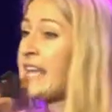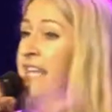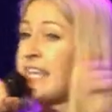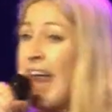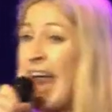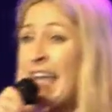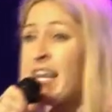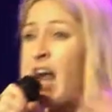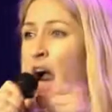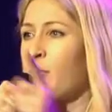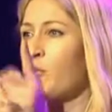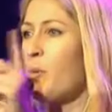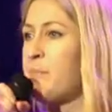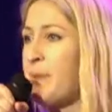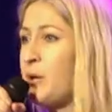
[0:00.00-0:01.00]
Again, I
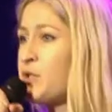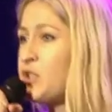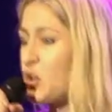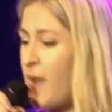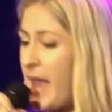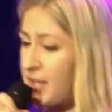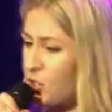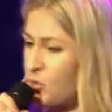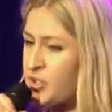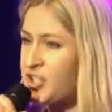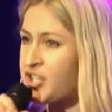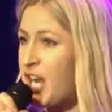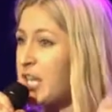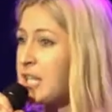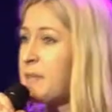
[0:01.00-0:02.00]
will build you, and you
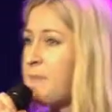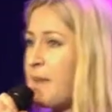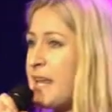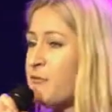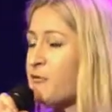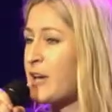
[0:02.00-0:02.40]
shall be